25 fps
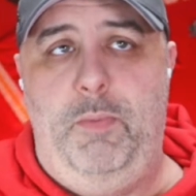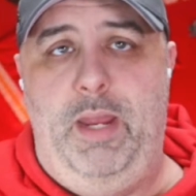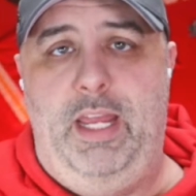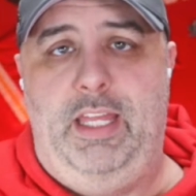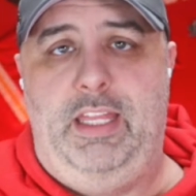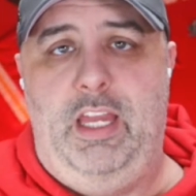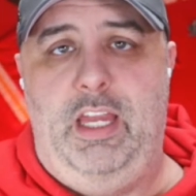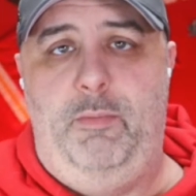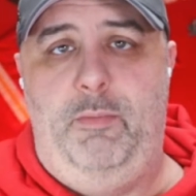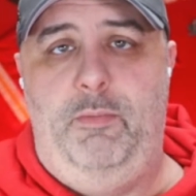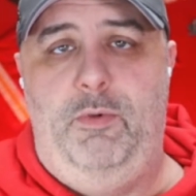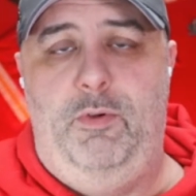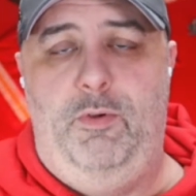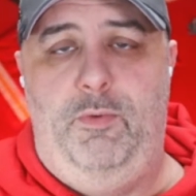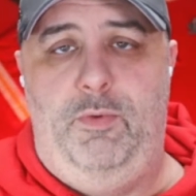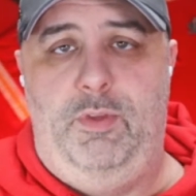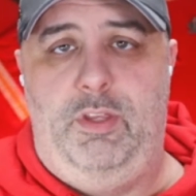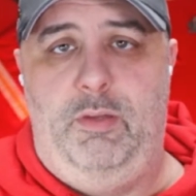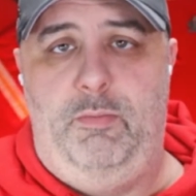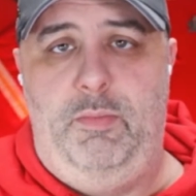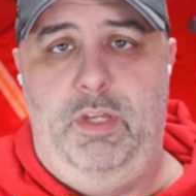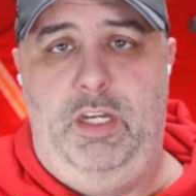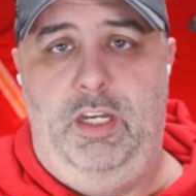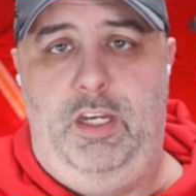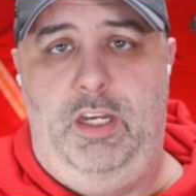that move with
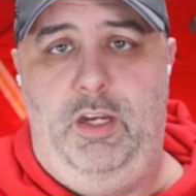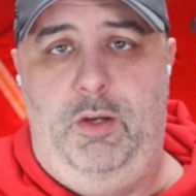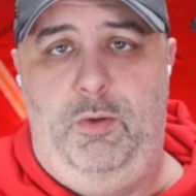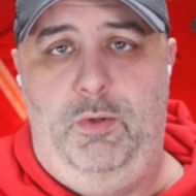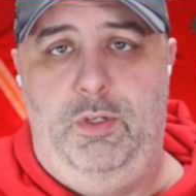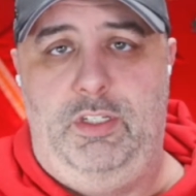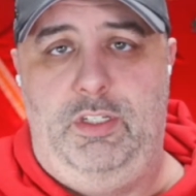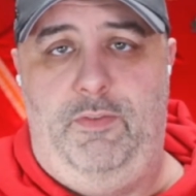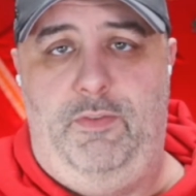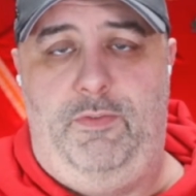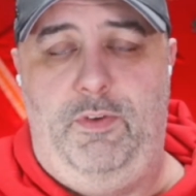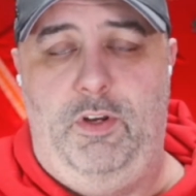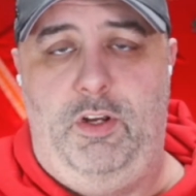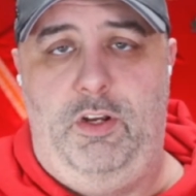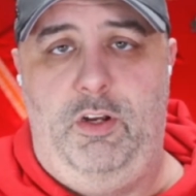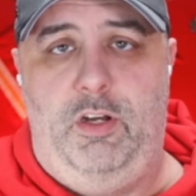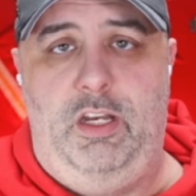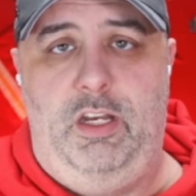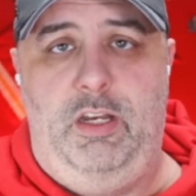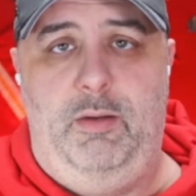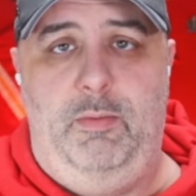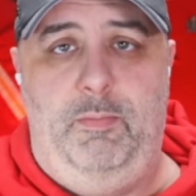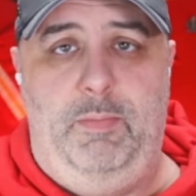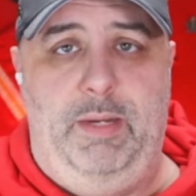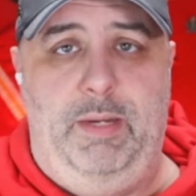Omenihu is if you're going
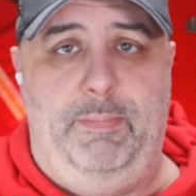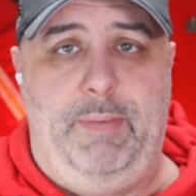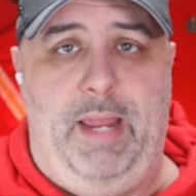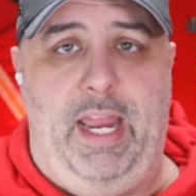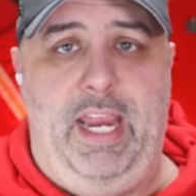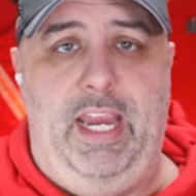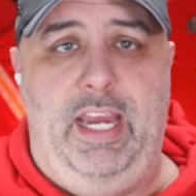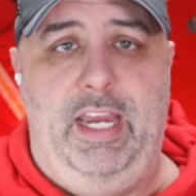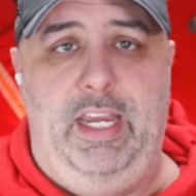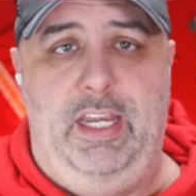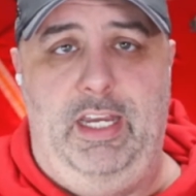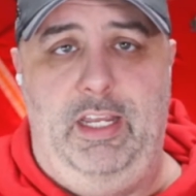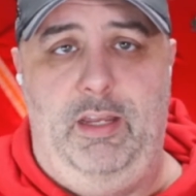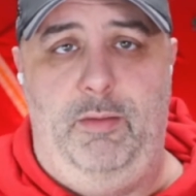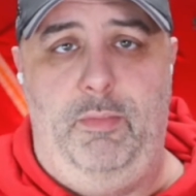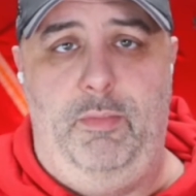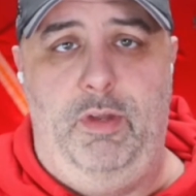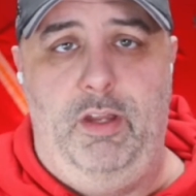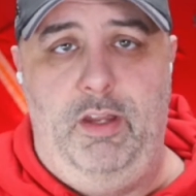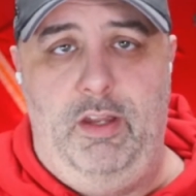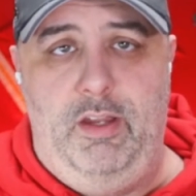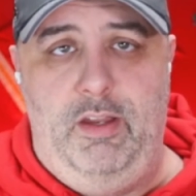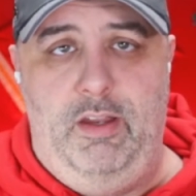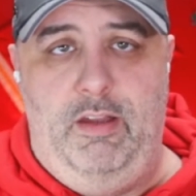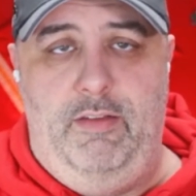to be paying him
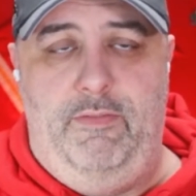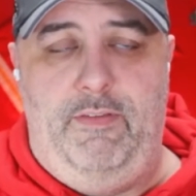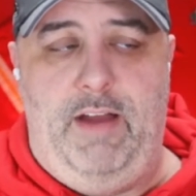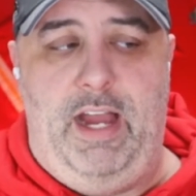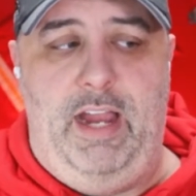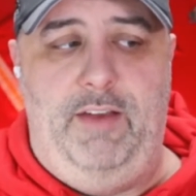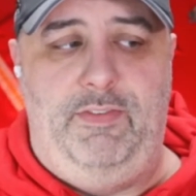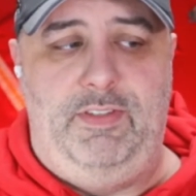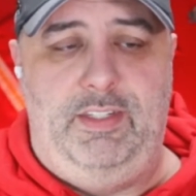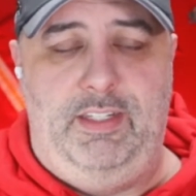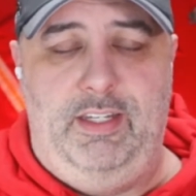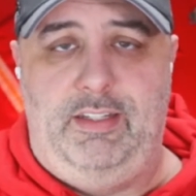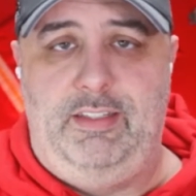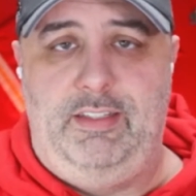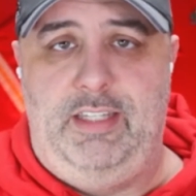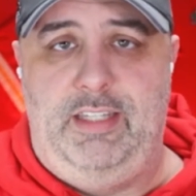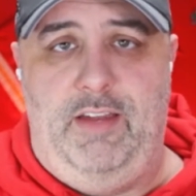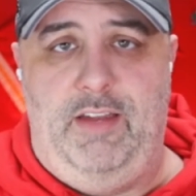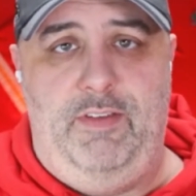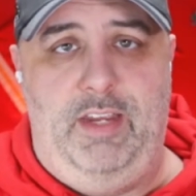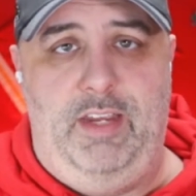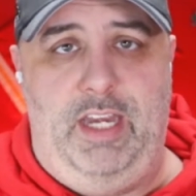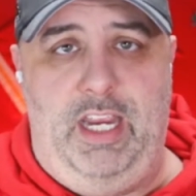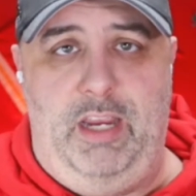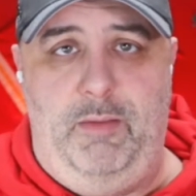$5, $6,
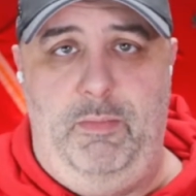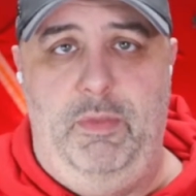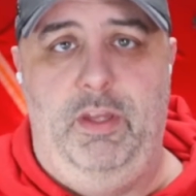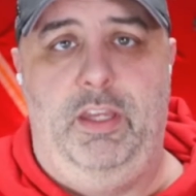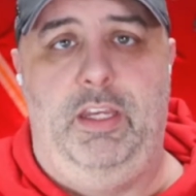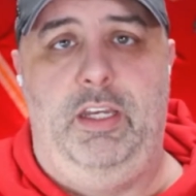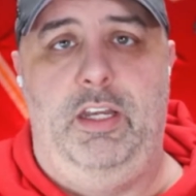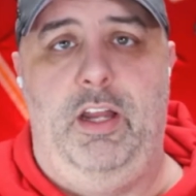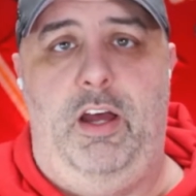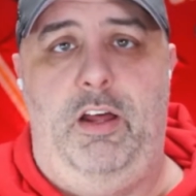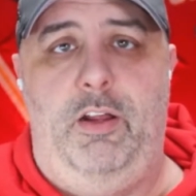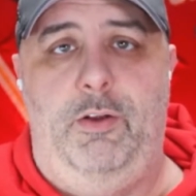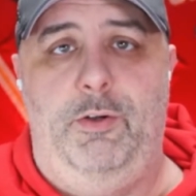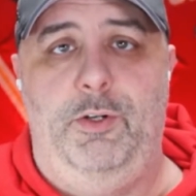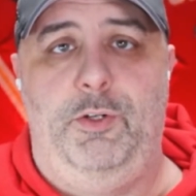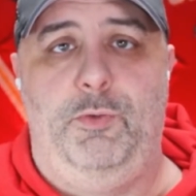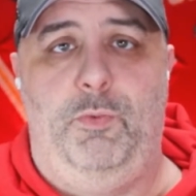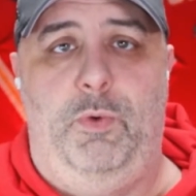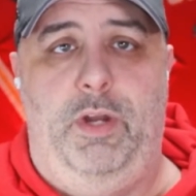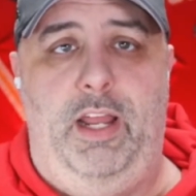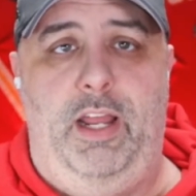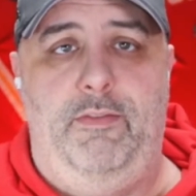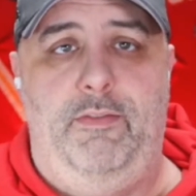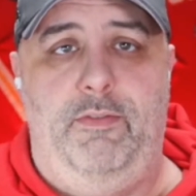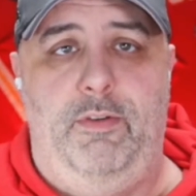$7, $8 million,
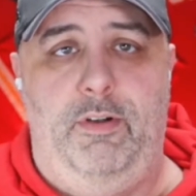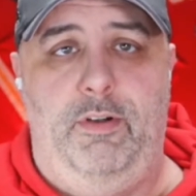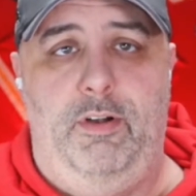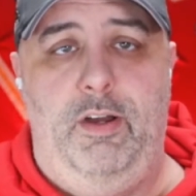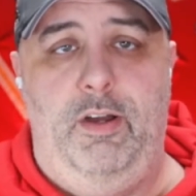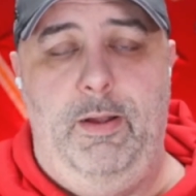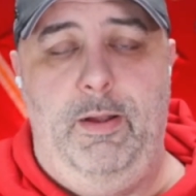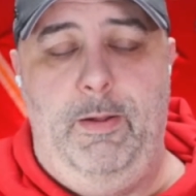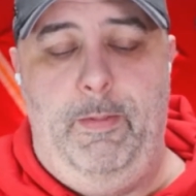whatever.